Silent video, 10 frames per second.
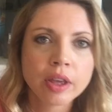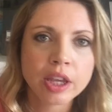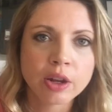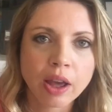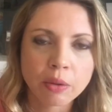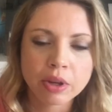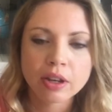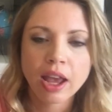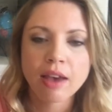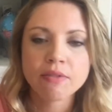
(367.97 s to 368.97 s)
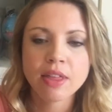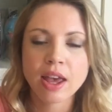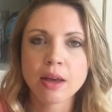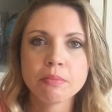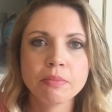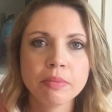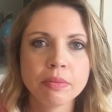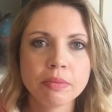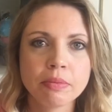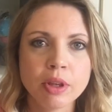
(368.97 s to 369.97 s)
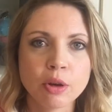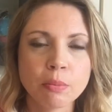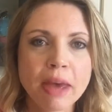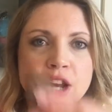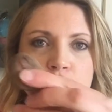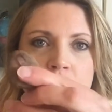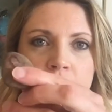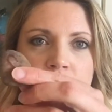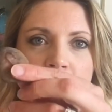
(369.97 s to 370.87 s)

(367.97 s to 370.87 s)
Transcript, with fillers: you know, I would have them you know, matched letters.